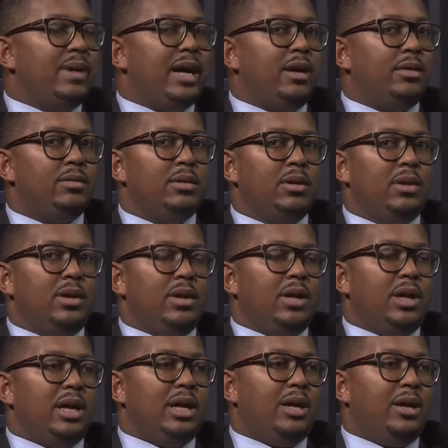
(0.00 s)
about
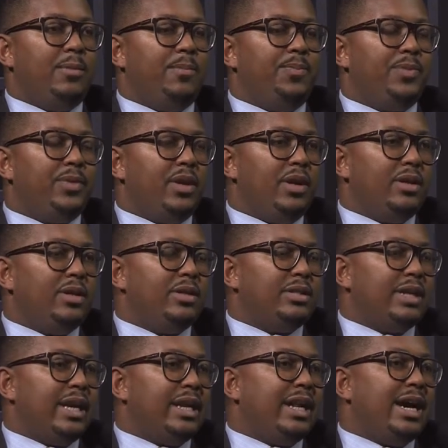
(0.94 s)

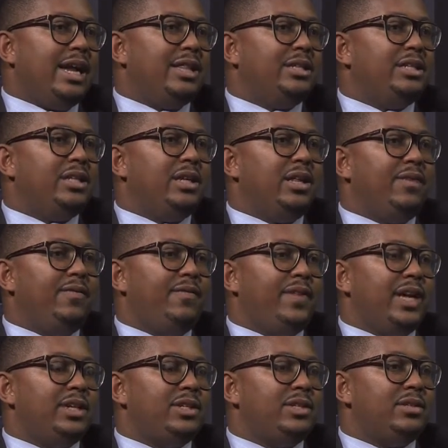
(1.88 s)
technology and
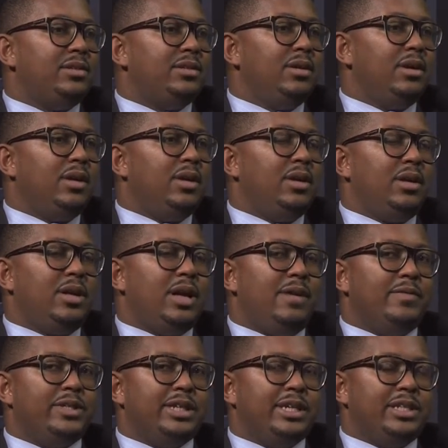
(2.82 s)
innovation,
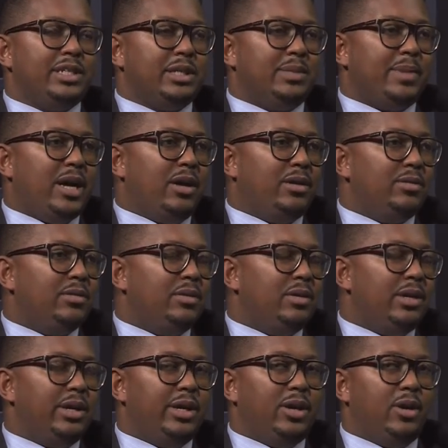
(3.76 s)
conversations about
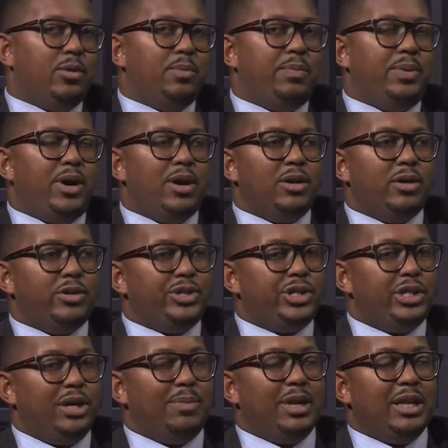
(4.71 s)

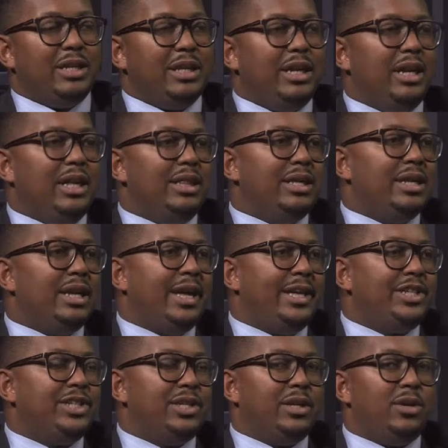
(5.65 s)
partnership and leading the
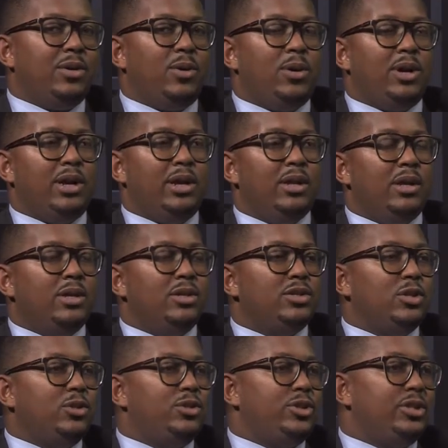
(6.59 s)
nation on
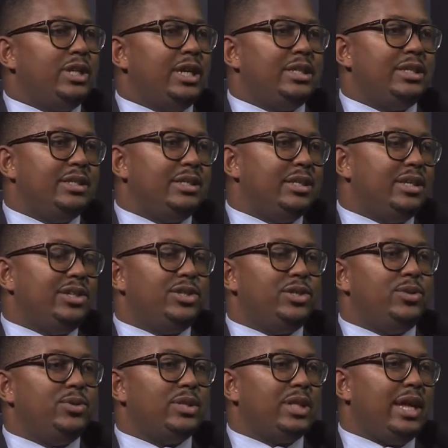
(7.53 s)
social justice
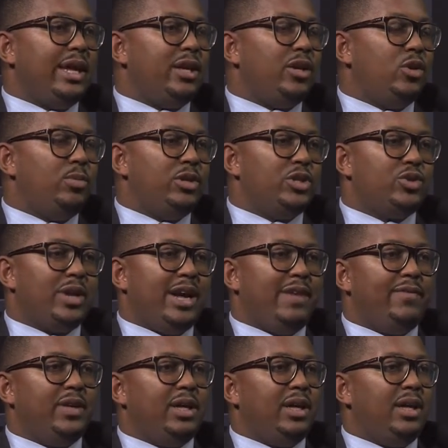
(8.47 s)
issues like human
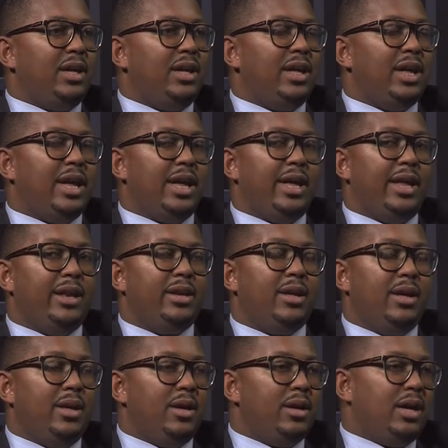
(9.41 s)
trafficking and
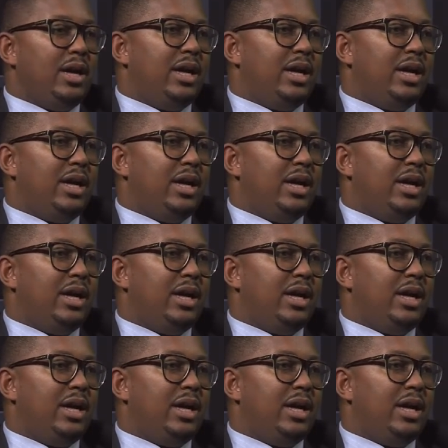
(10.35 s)
mm-hmm.